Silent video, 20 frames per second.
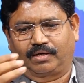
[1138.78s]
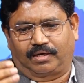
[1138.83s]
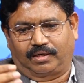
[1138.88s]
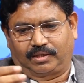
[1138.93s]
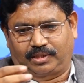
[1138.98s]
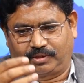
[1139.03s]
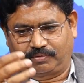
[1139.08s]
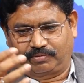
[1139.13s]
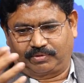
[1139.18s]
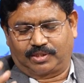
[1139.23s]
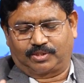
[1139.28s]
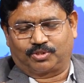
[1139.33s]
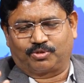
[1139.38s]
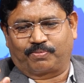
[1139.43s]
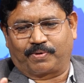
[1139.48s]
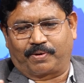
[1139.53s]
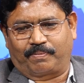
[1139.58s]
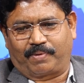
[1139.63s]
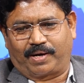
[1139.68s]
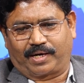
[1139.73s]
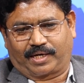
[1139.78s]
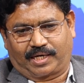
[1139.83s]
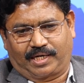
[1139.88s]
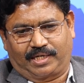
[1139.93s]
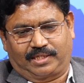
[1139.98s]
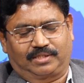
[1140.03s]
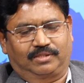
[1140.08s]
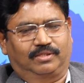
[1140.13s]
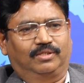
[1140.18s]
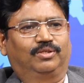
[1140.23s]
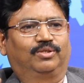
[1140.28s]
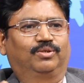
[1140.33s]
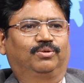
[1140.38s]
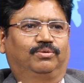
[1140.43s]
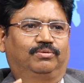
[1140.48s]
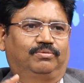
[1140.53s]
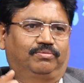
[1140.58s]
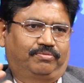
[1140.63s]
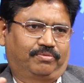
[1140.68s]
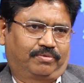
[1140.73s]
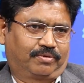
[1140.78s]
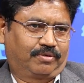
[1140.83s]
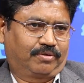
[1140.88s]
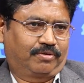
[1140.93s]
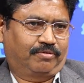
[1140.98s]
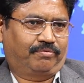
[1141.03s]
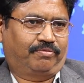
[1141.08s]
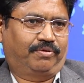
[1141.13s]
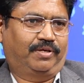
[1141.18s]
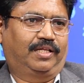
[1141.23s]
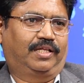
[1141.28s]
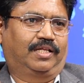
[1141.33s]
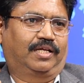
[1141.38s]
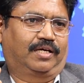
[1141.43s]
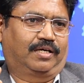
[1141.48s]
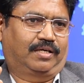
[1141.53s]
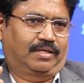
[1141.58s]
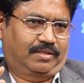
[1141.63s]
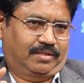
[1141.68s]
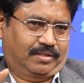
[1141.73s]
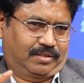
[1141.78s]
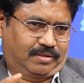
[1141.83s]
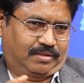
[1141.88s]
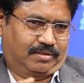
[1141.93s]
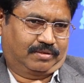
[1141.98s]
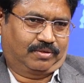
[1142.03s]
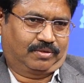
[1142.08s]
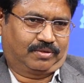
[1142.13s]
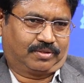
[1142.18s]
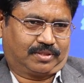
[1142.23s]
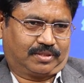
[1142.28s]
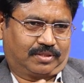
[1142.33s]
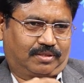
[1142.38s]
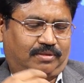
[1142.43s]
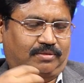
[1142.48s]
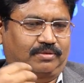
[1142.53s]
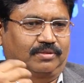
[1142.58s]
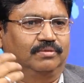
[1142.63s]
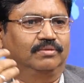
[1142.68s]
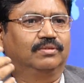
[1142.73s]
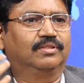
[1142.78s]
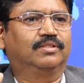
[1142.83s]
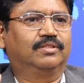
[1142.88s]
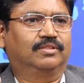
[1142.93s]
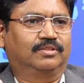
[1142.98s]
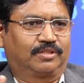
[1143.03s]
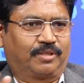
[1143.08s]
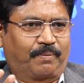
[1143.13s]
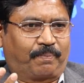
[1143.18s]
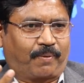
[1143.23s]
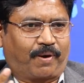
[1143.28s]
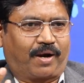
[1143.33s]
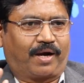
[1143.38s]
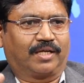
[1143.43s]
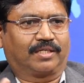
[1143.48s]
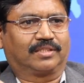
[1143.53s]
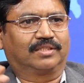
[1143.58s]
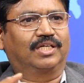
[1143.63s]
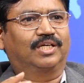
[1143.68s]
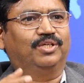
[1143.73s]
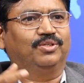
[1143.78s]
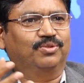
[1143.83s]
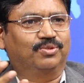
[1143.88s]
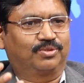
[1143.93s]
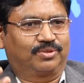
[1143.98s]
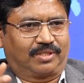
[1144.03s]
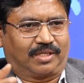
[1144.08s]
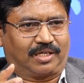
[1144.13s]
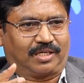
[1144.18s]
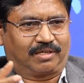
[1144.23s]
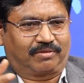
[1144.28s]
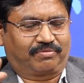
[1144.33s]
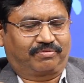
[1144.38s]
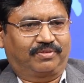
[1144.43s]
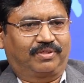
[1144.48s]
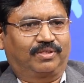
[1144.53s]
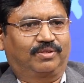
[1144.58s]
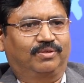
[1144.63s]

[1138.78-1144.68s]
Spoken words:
even the supermarkets, to fill the those the products, they use a lot of